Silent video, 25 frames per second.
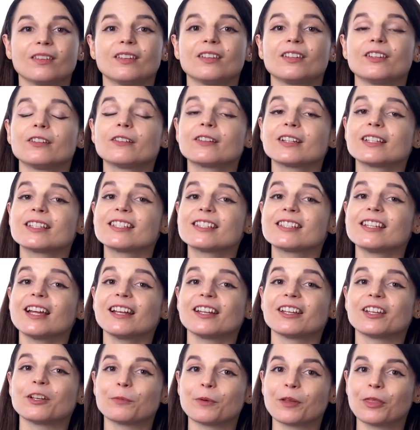You can
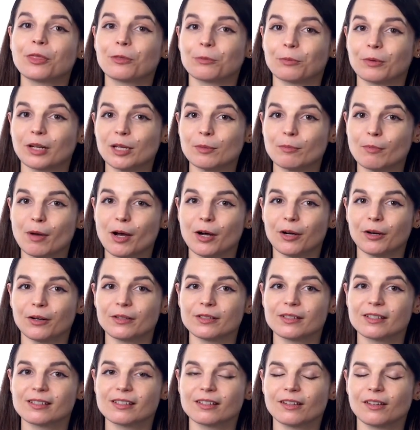study with 3
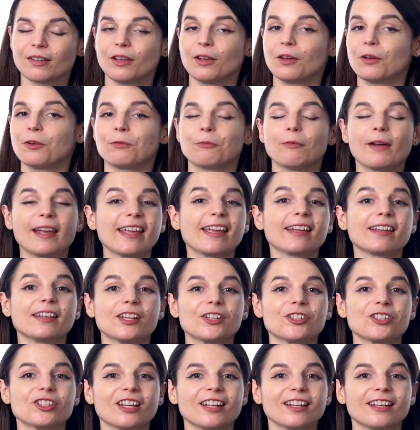modes.
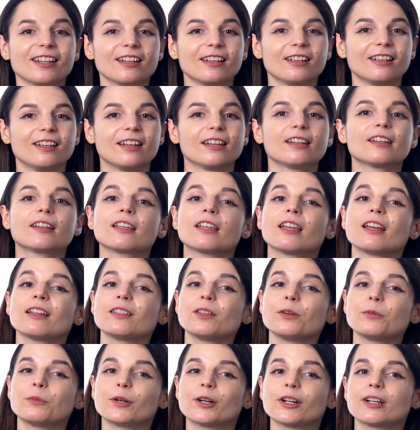Recognition. Get
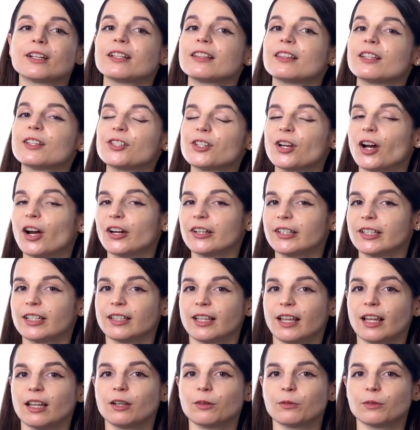the word in the target
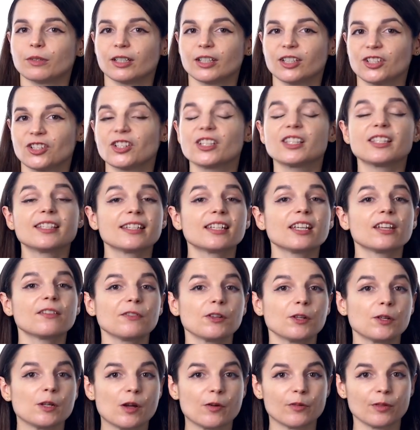language and see if
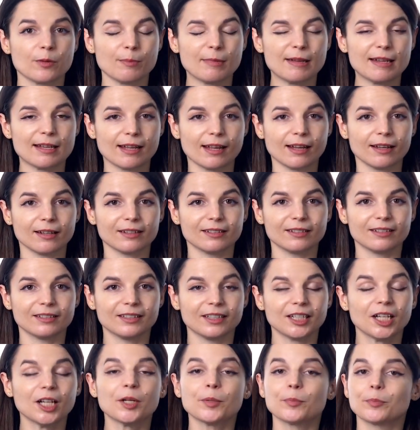you know the meaning.
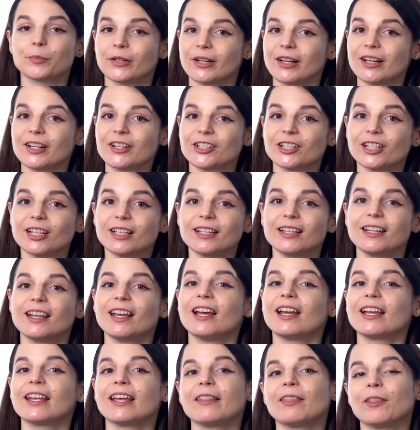Production.
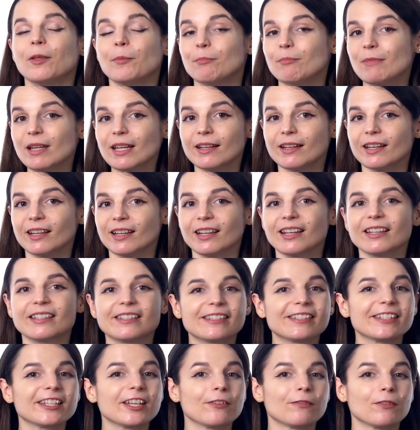Get the meaning and
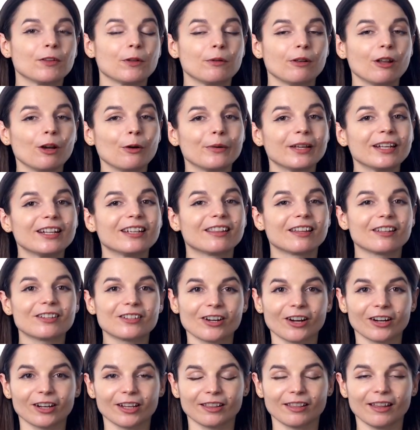see if you know it in the
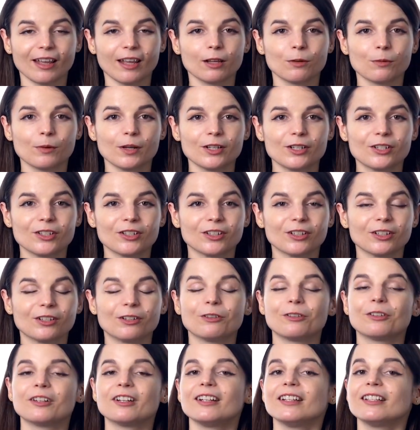target language.
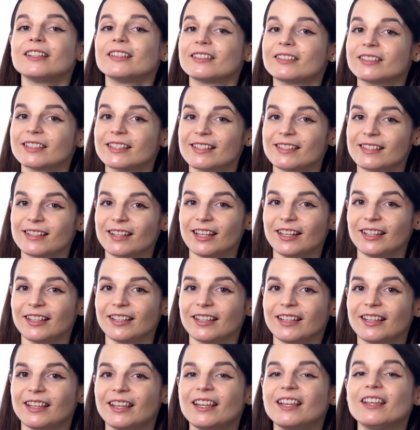Or listening.
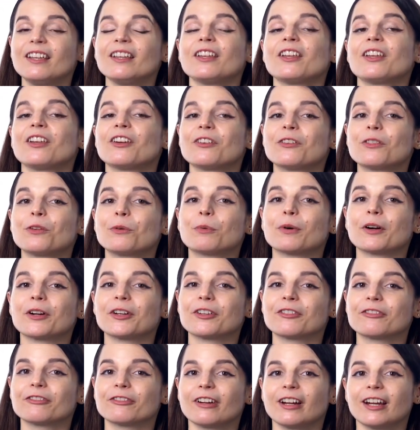Hear the word
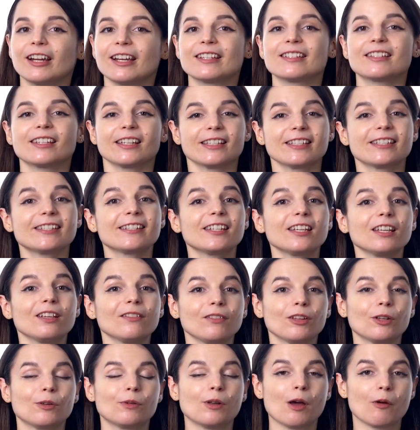or phrase and see if
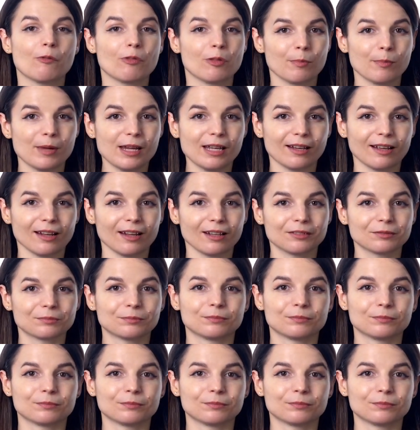you know the meaning.